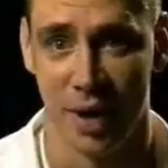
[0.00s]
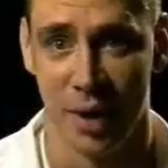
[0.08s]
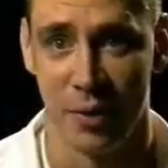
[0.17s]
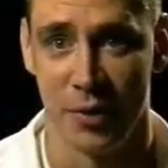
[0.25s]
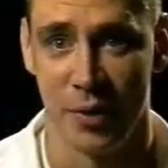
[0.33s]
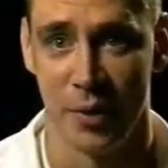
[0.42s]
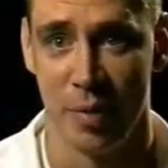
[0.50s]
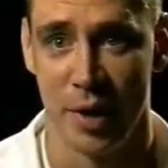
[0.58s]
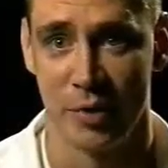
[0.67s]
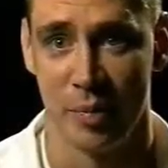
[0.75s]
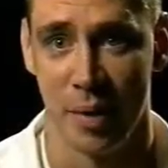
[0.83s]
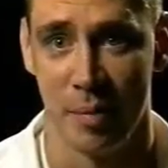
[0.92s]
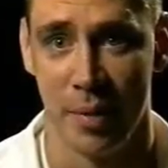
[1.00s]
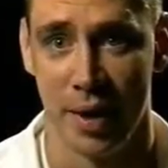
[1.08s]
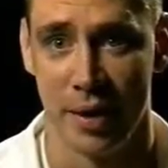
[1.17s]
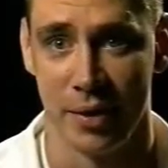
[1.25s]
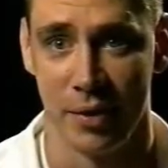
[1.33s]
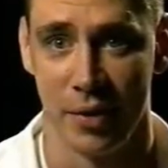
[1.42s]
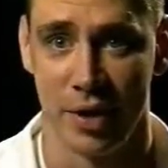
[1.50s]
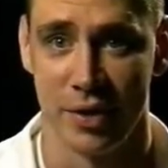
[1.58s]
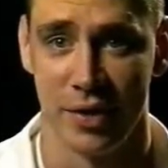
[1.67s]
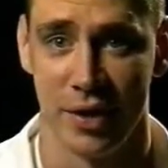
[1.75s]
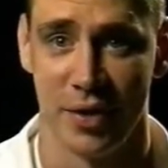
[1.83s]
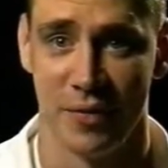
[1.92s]
I feel like I was here with a baseball bat, you
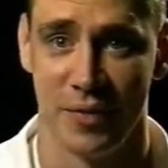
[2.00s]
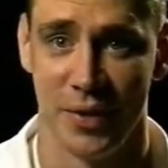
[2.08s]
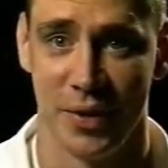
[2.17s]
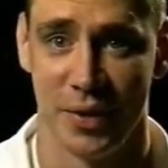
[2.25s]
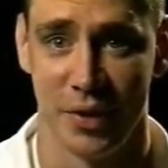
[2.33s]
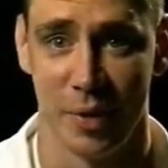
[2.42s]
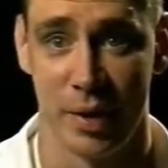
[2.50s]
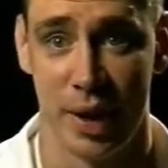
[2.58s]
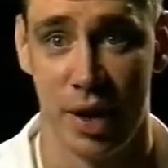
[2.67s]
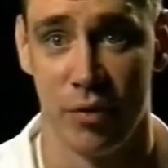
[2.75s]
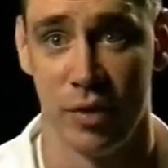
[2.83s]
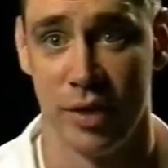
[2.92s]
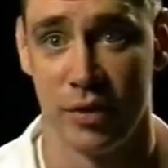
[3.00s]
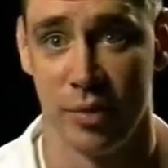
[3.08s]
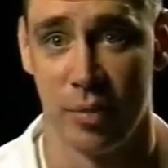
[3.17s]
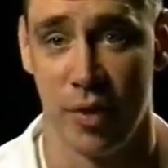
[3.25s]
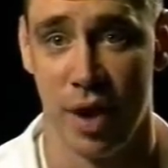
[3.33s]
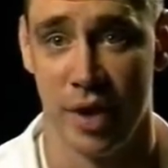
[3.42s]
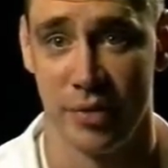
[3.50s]
know, knocked in left field, because, I mean, that really